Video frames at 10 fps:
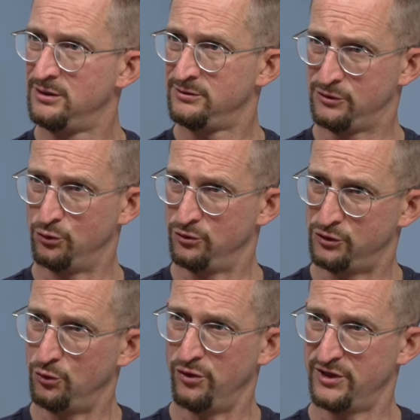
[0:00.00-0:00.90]
to
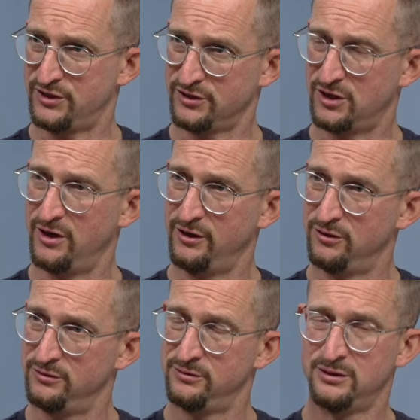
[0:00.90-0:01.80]
all this that's going
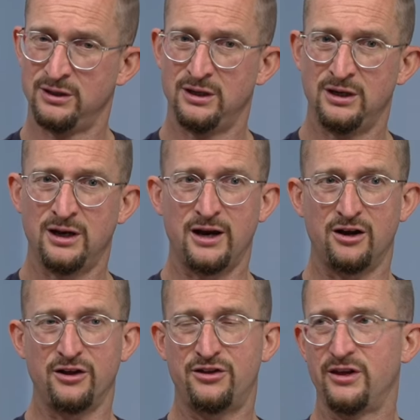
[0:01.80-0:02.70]
on. Yeah. And
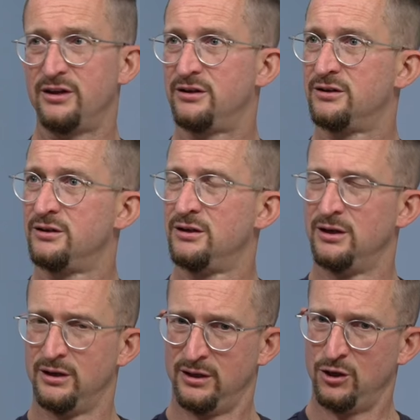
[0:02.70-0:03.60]
I think
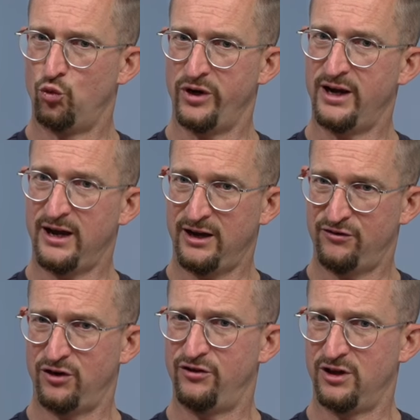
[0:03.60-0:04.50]
we have,
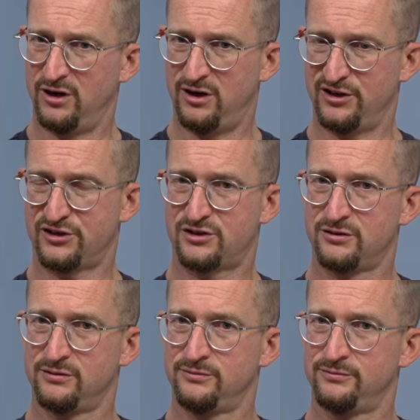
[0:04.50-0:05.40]
over the last
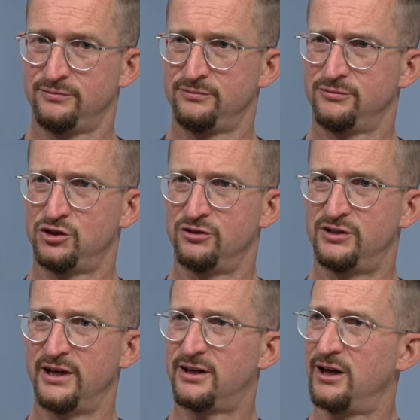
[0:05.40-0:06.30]
sort of
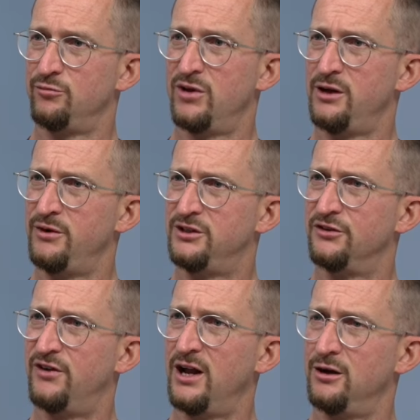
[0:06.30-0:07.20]
decade, maybe
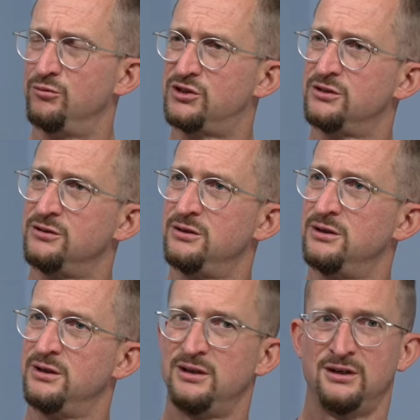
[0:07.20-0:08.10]
developed
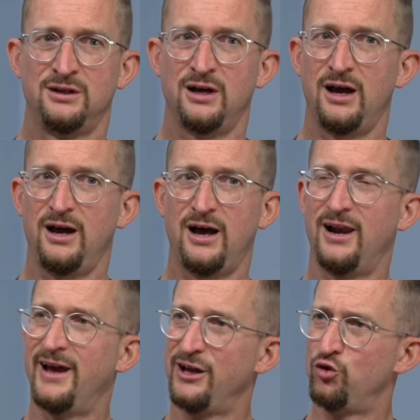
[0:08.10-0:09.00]
a
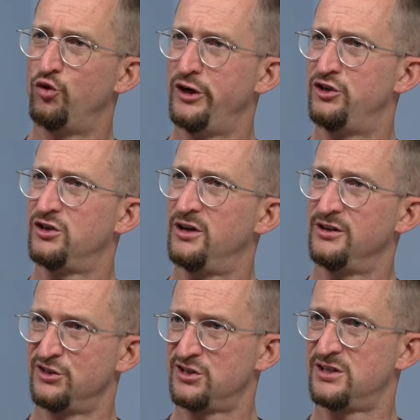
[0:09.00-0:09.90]
language and
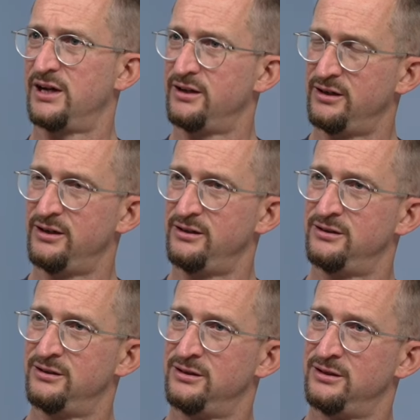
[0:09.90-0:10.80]
understanding
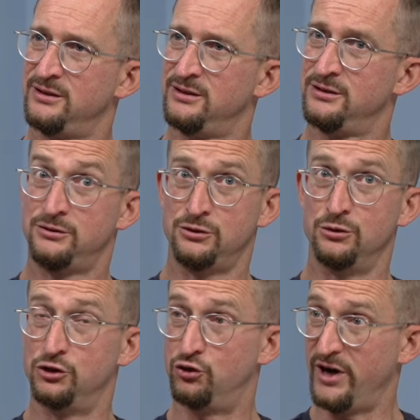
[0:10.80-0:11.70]
to
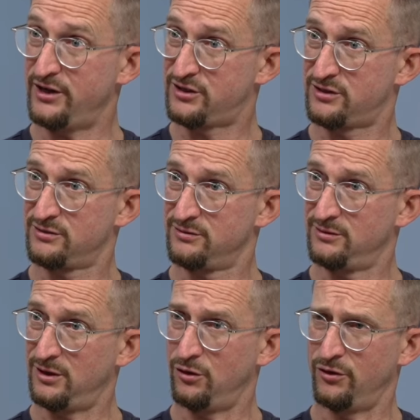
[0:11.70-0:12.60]
address
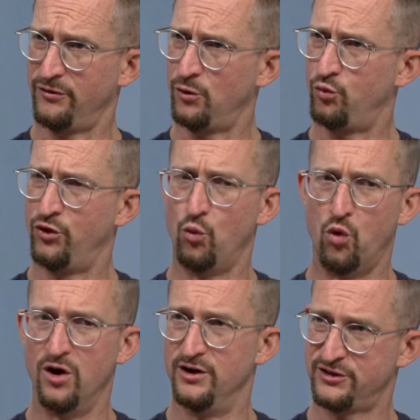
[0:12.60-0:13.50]
a lot of the
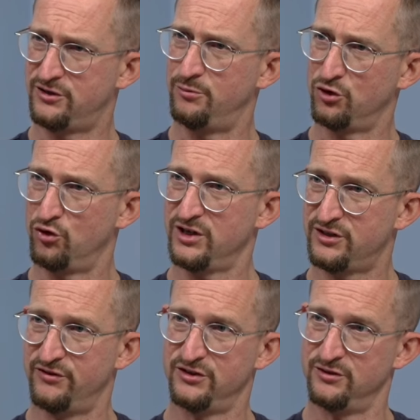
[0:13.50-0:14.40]
worst of
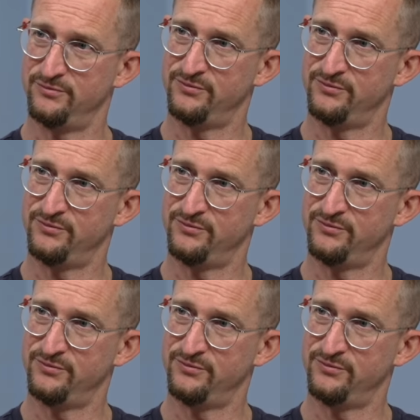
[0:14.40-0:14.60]
progressivism.